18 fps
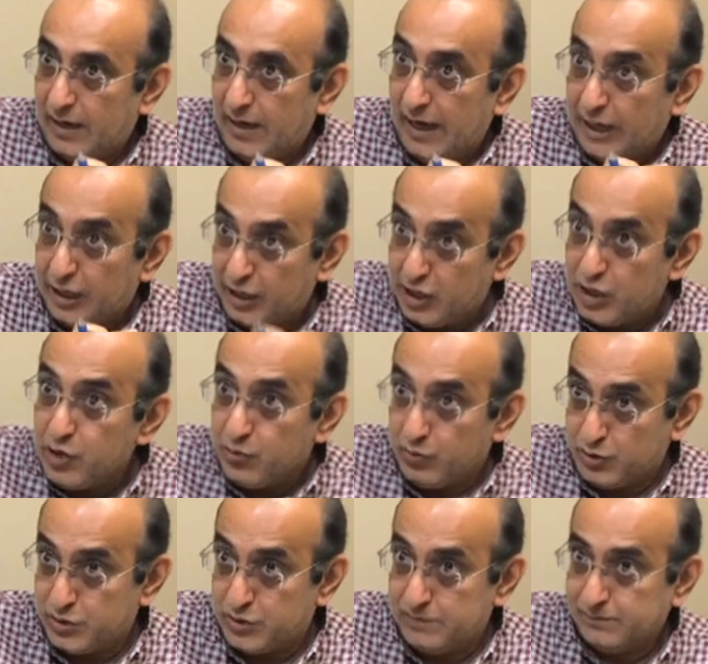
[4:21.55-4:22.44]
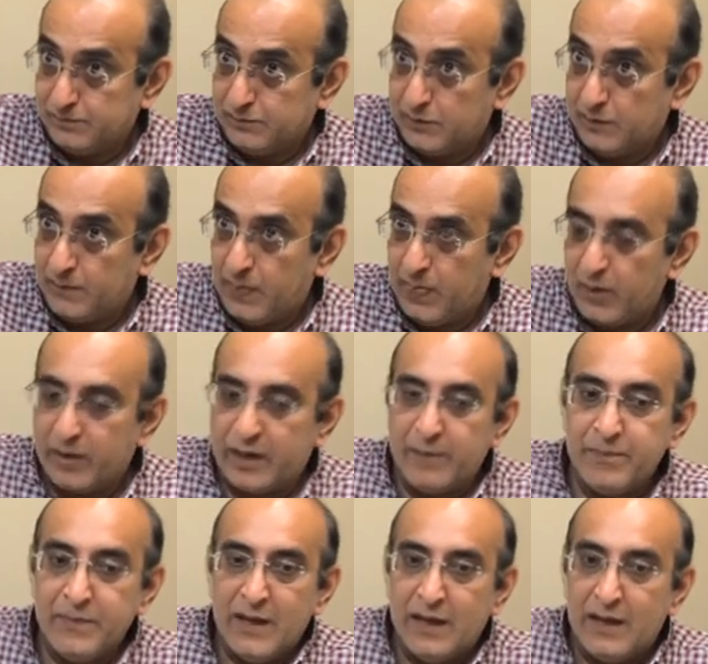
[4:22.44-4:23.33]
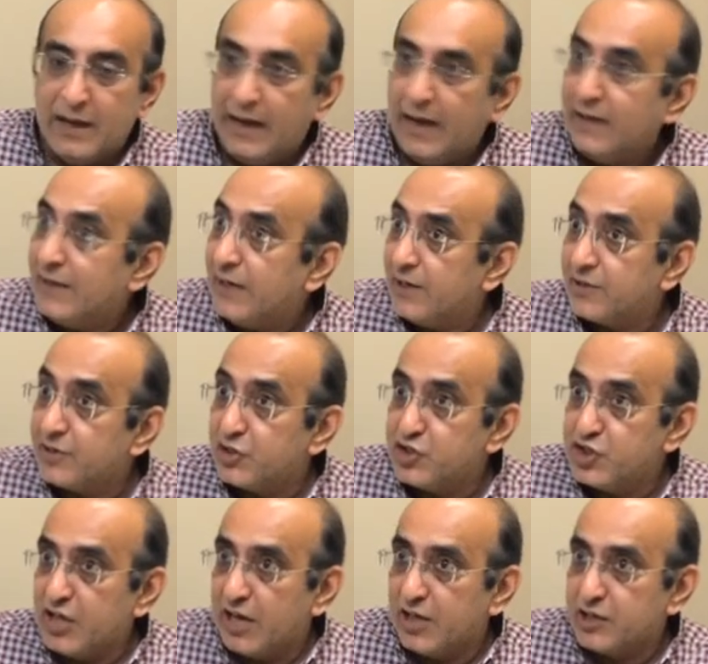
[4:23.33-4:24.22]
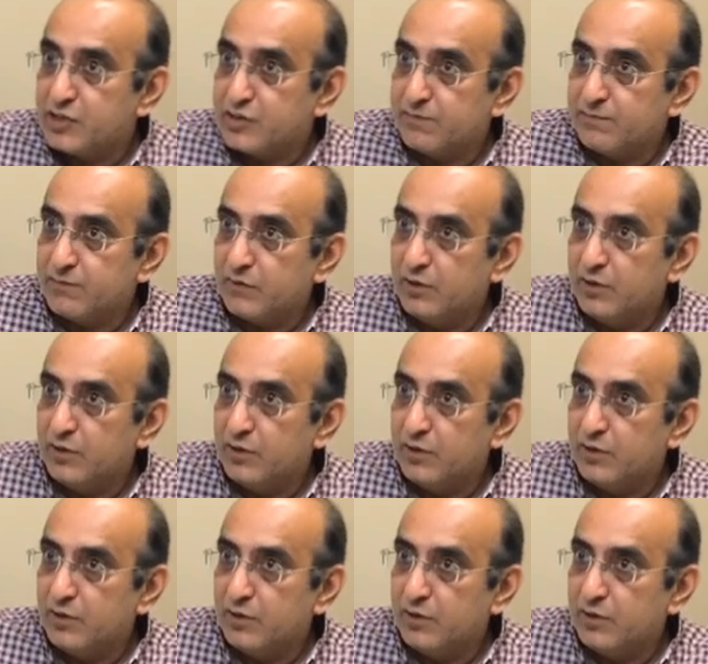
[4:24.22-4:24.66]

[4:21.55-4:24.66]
acute. Okay, and that is a change.